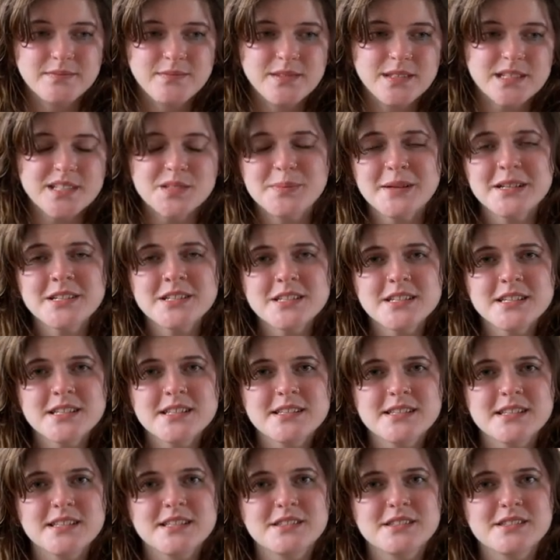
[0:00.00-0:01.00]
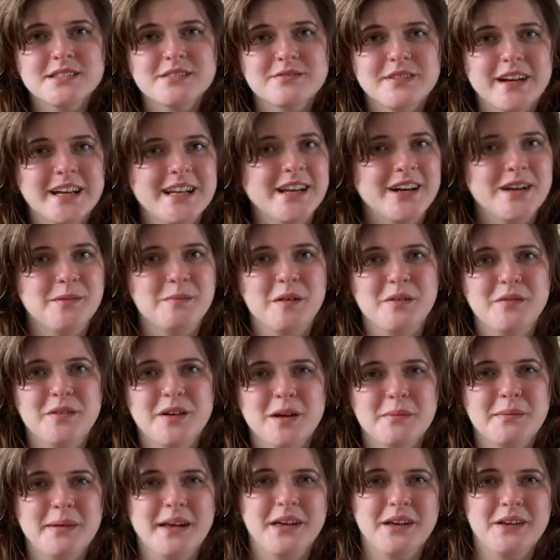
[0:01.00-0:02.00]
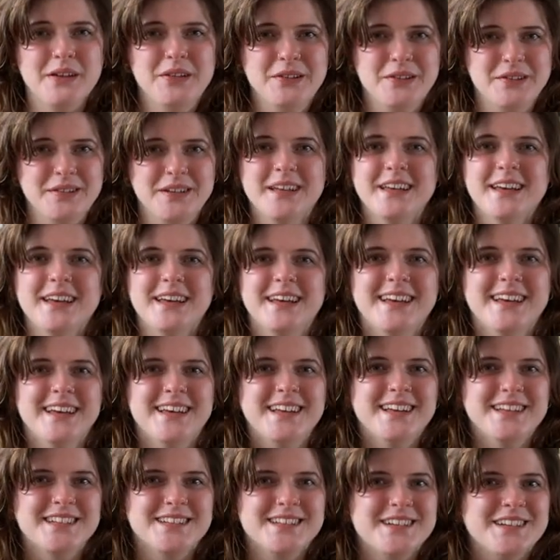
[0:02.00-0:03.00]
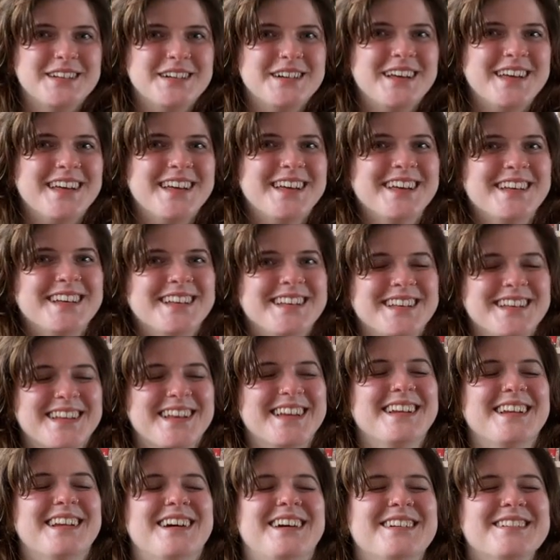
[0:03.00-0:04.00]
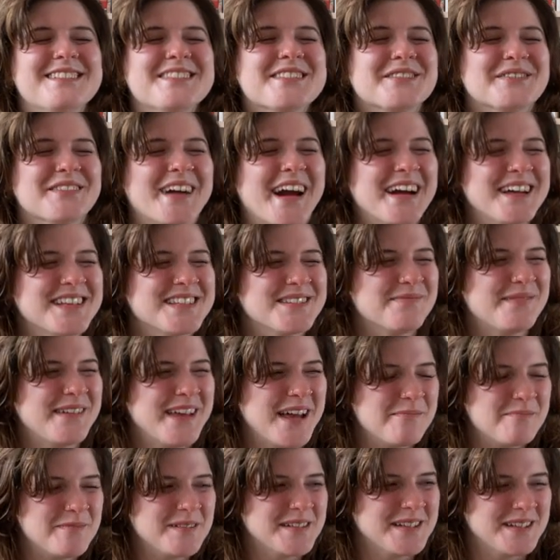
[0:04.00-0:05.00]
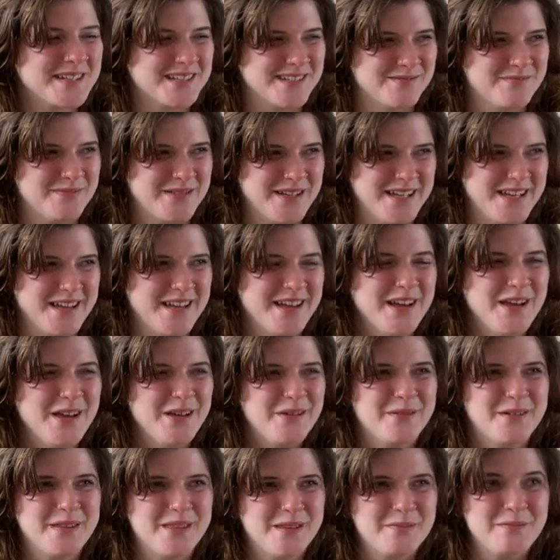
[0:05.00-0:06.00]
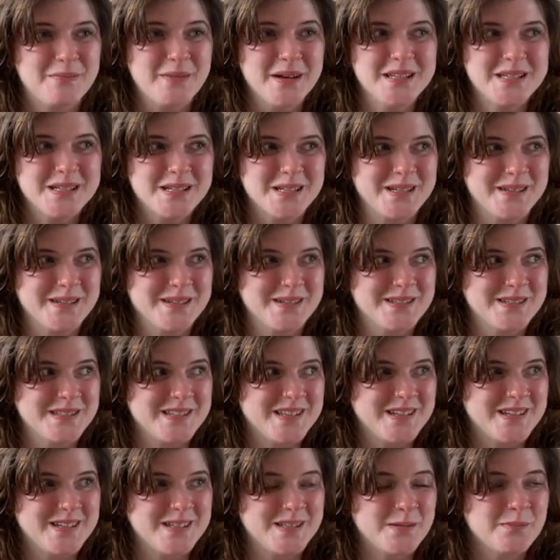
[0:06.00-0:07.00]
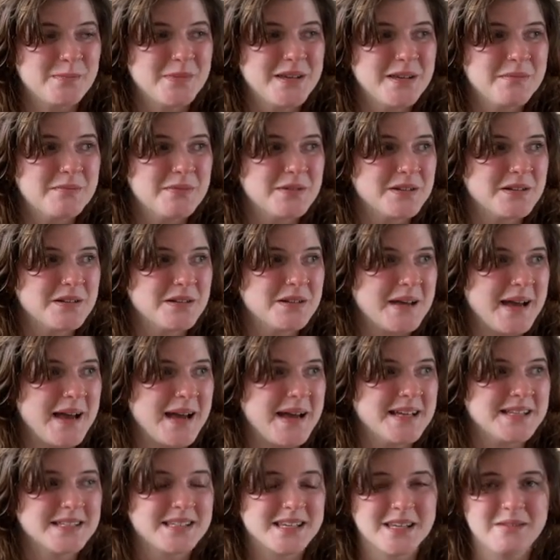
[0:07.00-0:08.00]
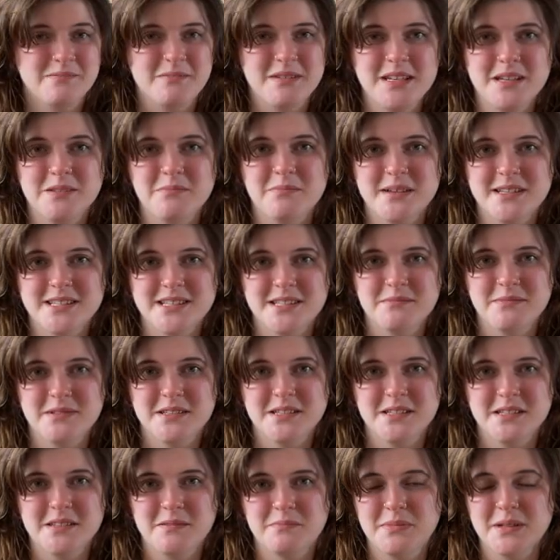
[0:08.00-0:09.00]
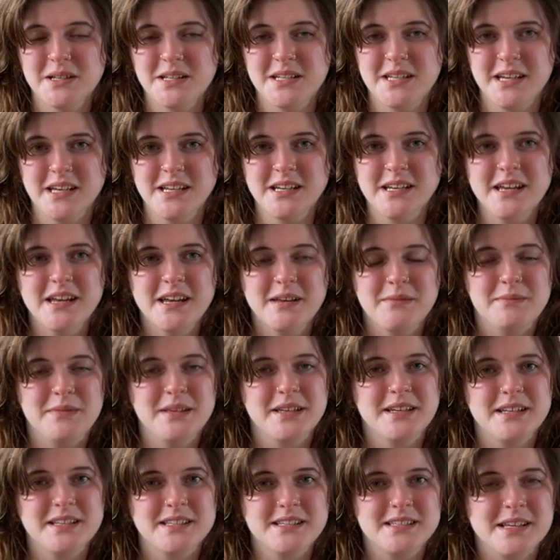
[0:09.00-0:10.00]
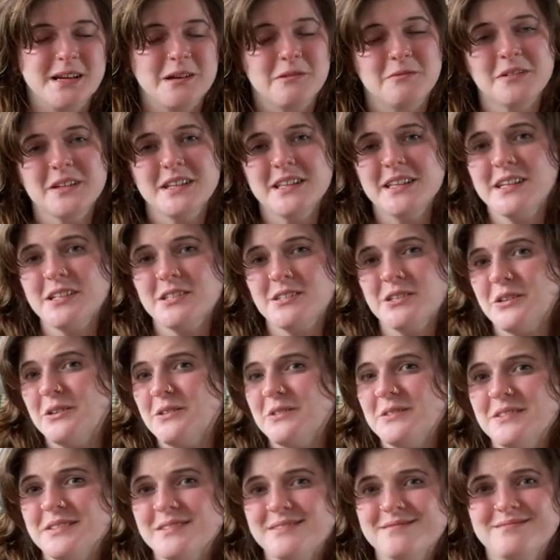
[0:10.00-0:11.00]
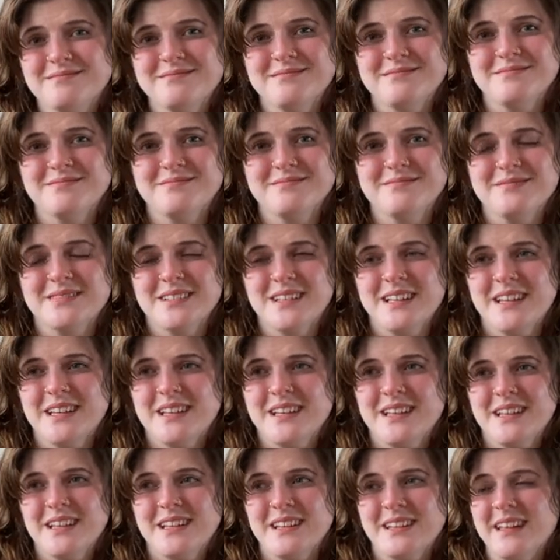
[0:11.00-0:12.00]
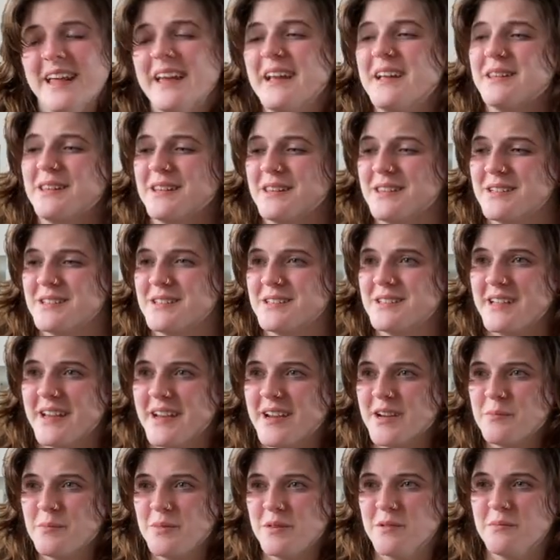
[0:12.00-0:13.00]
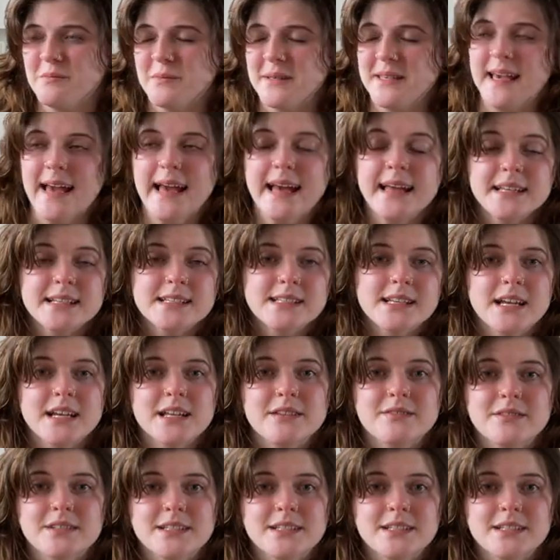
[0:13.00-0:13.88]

especially since right now I'm living on my own. So it always riles me up a little bit when the buzzer goes and it's people asking me to buzz them into the building because I really don't like that there's an Airbnb and it's not even